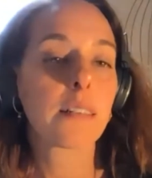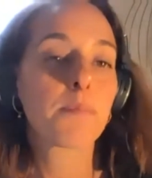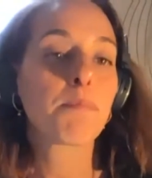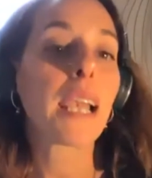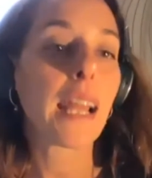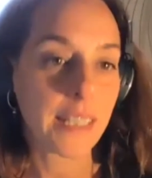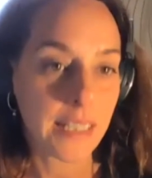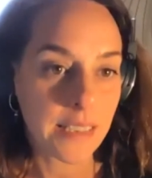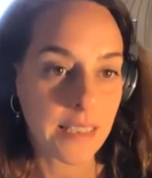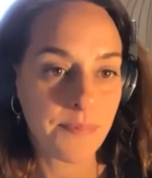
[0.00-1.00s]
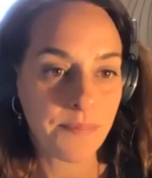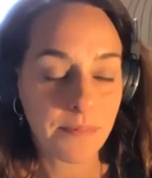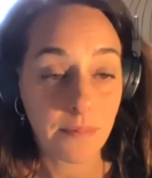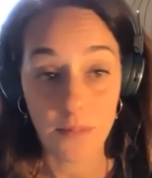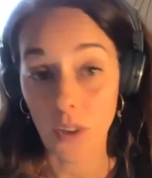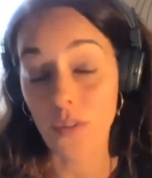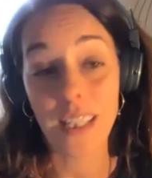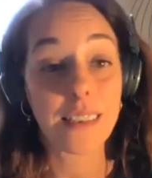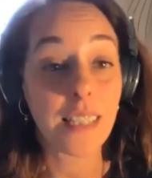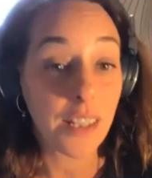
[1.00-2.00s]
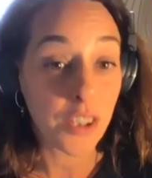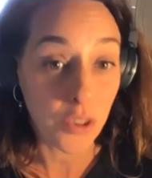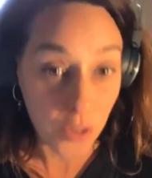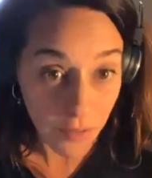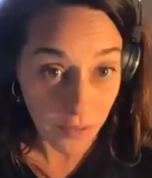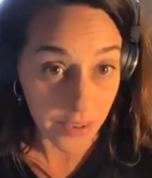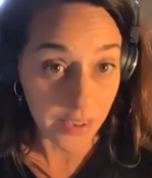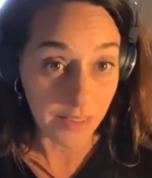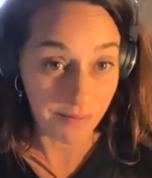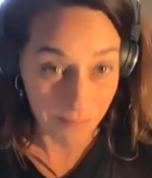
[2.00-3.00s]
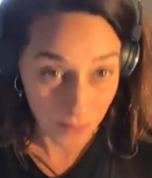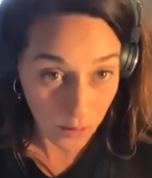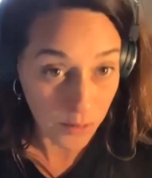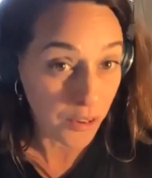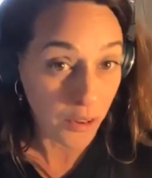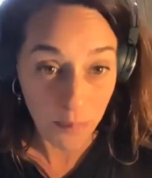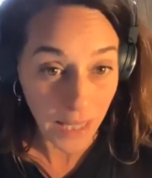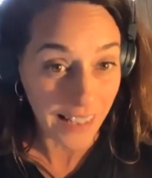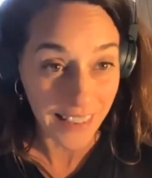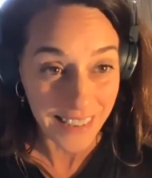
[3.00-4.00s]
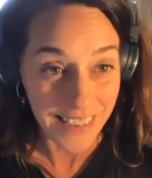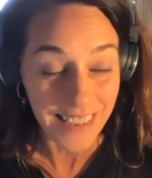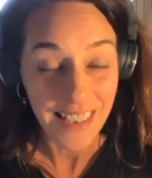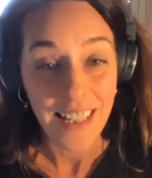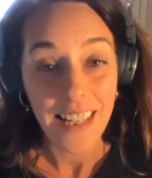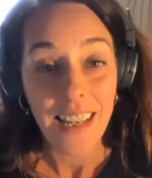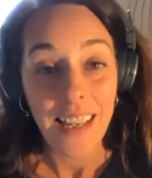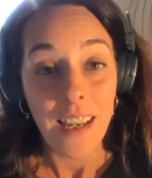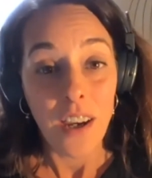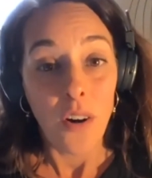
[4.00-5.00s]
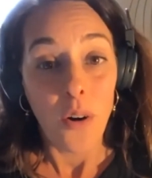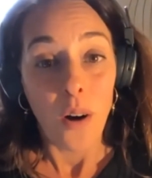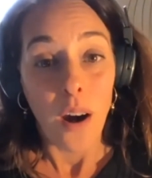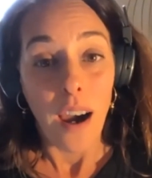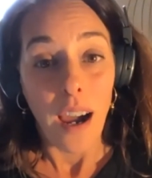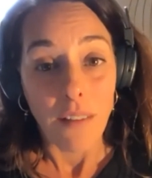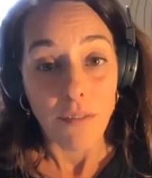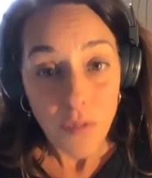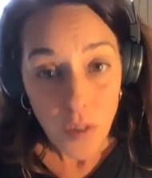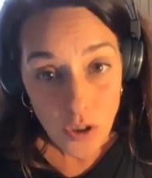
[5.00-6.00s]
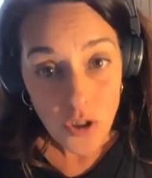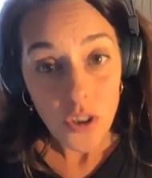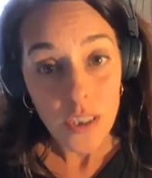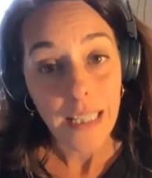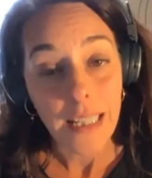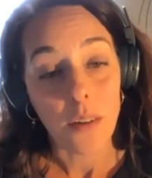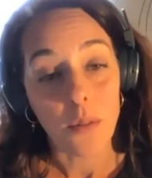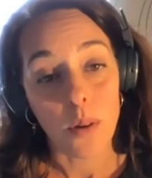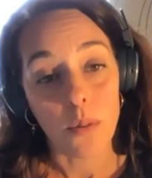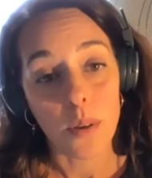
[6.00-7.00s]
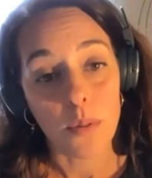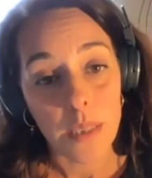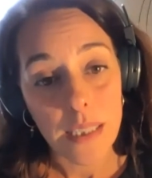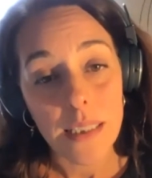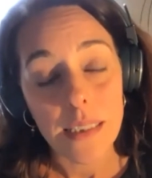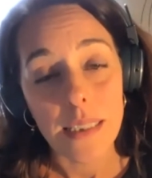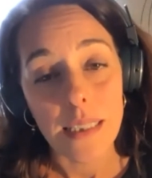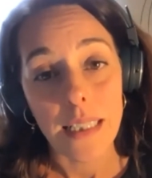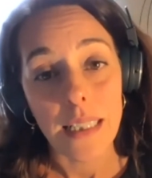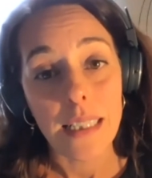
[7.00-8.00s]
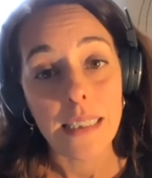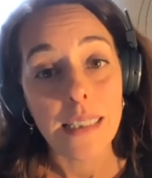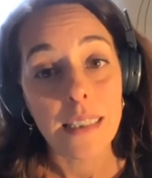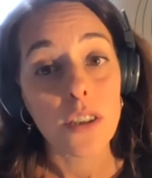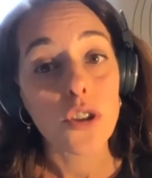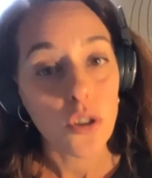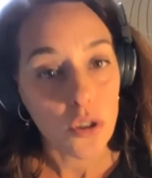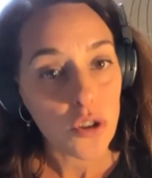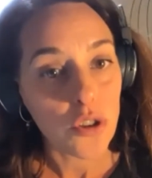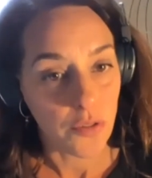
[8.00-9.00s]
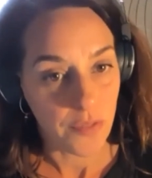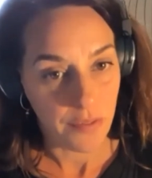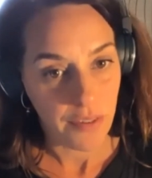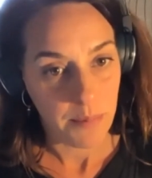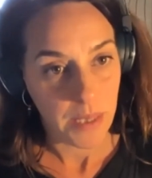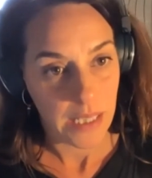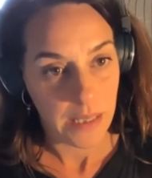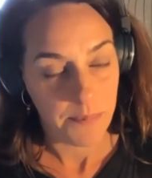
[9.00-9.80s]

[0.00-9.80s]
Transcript: planet, of the entire universe, not planet. Unfortunately, what we're witnessing is the distortion of the feminine